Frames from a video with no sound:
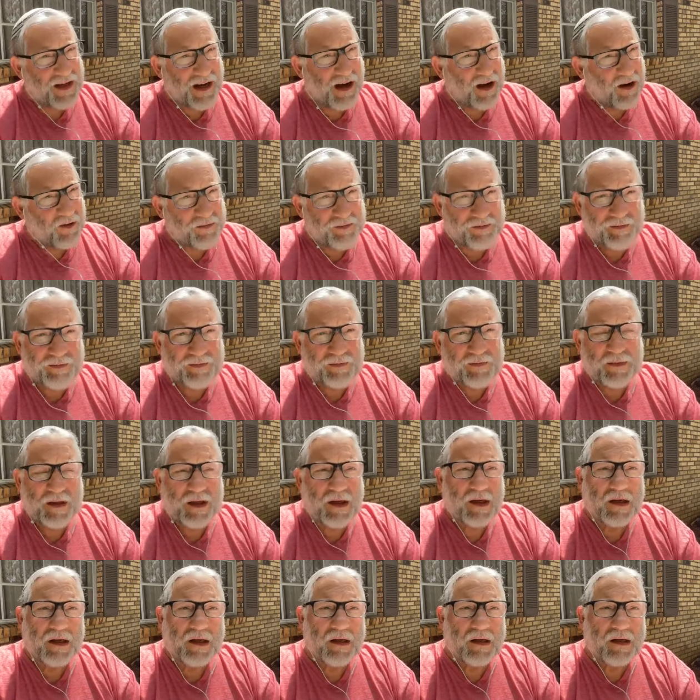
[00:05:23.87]
No.
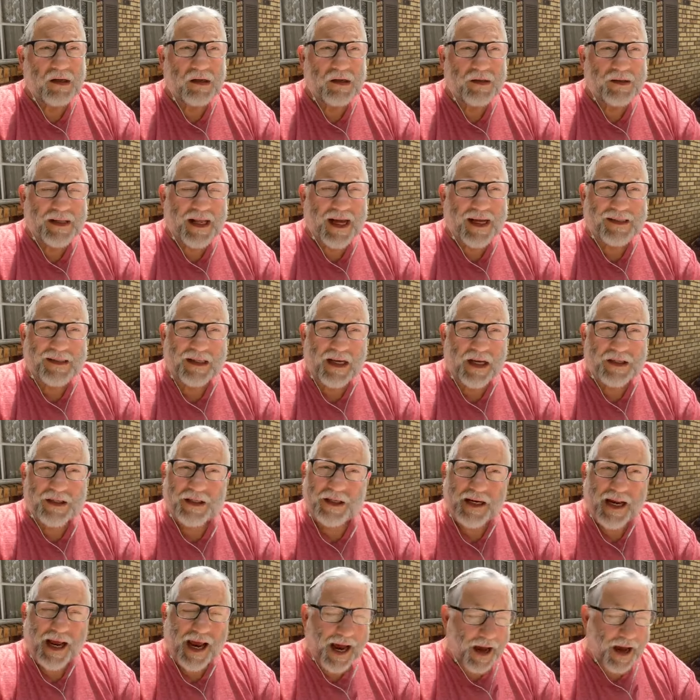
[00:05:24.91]
That doesn't